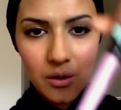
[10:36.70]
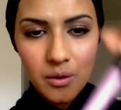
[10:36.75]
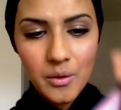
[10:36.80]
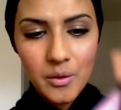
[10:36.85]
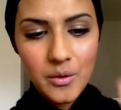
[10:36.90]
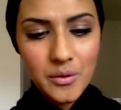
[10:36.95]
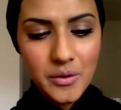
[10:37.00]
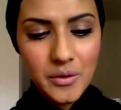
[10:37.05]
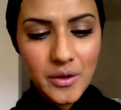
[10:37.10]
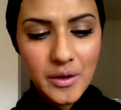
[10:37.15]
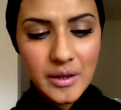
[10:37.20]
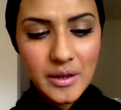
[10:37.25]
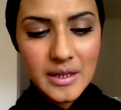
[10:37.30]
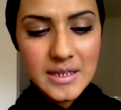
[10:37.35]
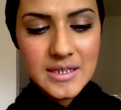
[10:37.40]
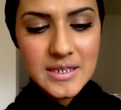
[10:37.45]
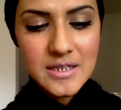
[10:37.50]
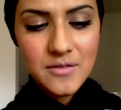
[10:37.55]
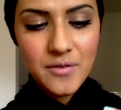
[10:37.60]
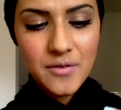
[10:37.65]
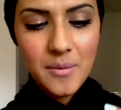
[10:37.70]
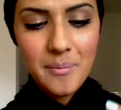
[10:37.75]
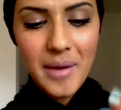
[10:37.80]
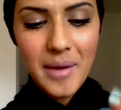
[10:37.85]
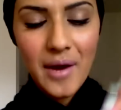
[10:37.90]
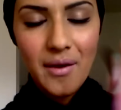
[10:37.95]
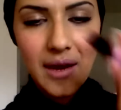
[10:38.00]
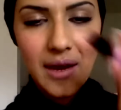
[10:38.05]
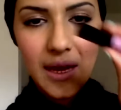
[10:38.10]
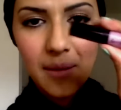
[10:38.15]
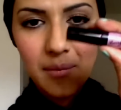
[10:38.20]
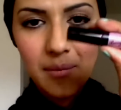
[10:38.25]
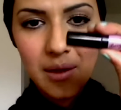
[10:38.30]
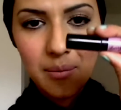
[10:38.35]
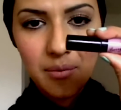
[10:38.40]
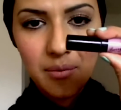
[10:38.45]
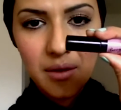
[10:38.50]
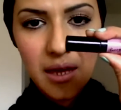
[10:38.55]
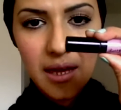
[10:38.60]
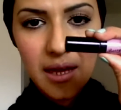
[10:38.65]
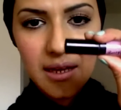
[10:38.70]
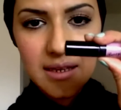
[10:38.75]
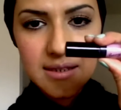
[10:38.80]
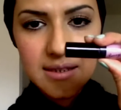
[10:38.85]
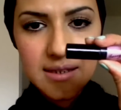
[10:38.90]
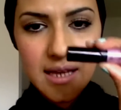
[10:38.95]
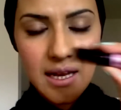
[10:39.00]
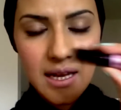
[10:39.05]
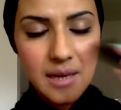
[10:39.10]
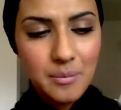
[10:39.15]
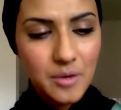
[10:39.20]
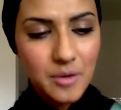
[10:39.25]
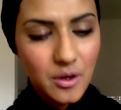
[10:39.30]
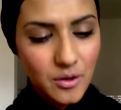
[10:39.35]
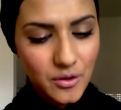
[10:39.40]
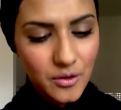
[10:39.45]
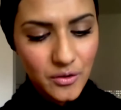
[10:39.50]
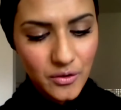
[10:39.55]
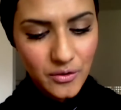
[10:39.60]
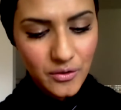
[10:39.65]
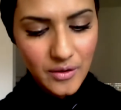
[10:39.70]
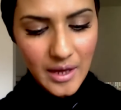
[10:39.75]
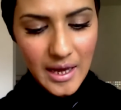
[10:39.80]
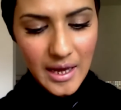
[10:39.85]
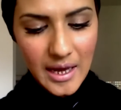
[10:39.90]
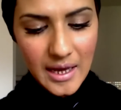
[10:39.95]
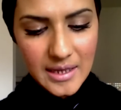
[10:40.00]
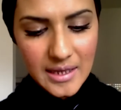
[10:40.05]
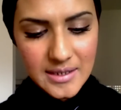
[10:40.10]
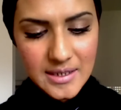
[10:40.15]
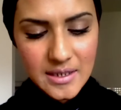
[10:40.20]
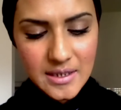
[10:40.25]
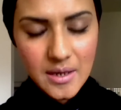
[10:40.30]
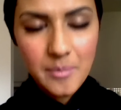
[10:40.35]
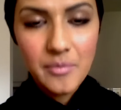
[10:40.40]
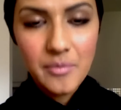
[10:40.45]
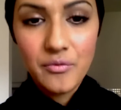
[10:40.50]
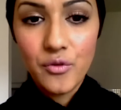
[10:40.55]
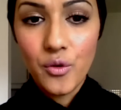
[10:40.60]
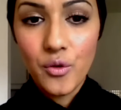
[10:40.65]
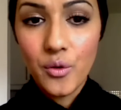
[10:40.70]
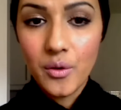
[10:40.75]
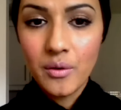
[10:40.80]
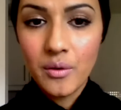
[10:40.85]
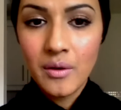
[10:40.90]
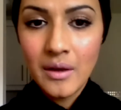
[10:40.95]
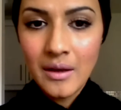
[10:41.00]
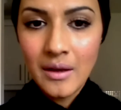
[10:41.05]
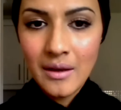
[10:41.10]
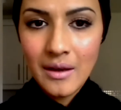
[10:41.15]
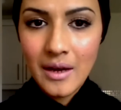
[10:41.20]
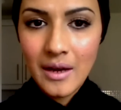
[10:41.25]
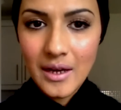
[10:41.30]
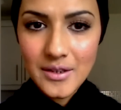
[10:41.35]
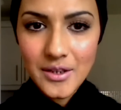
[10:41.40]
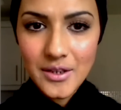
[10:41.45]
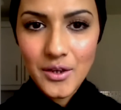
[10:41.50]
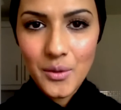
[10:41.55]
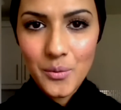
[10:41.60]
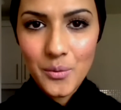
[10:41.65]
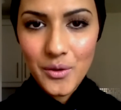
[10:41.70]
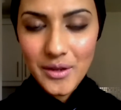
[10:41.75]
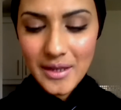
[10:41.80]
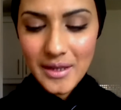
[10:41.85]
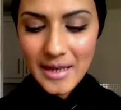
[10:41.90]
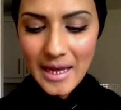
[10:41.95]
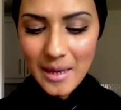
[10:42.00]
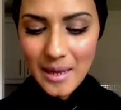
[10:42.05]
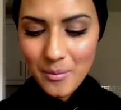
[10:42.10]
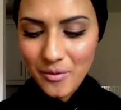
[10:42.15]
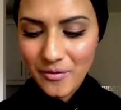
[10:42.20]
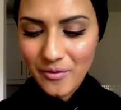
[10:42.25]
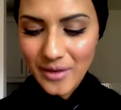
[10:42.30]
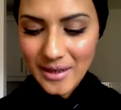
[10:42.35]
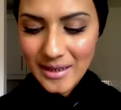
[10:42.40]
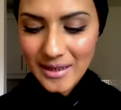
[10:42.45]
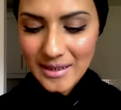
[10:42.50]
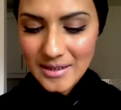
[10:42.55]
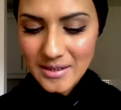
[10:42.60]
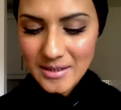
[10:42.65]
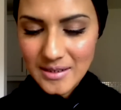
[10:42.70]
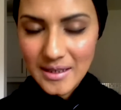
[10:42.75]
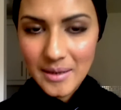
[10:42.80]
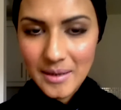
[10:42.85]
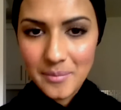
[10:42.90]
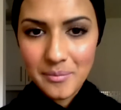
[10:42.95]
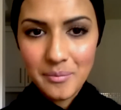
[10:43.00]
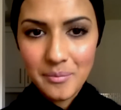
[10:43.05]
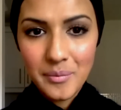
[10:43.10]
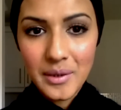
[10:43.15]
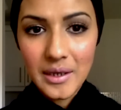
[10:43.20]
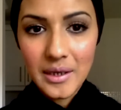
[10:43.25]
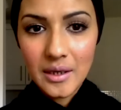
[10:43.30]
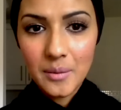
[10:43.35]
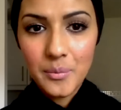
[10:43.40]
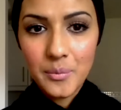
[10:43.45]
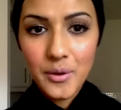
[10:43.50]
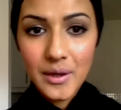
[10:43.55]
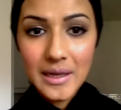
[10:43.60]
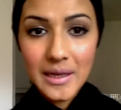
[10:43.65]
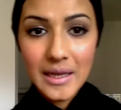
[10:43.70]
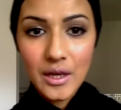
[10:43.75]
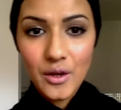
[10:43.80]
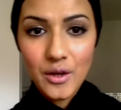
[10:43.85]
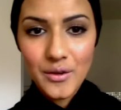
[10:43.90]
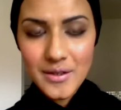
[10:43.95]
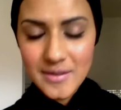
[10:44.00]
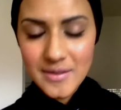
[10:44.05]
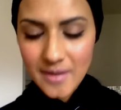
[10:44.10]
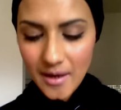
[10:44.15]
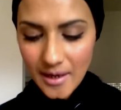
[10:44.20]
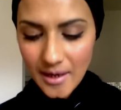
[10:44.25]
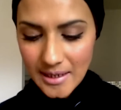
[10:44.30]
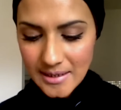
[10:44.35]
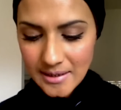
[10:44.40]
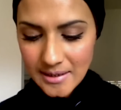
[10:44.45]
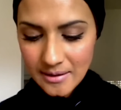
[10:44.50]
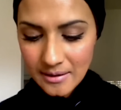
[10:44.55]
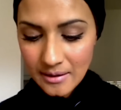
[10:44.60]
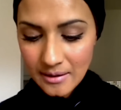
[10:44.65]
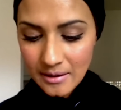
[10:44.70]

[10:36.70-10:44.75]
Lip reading: Although this is from Barry M, and it's their lip gloss. It's in number 4. I don't know what the name of it is, but I'll put a link on the side.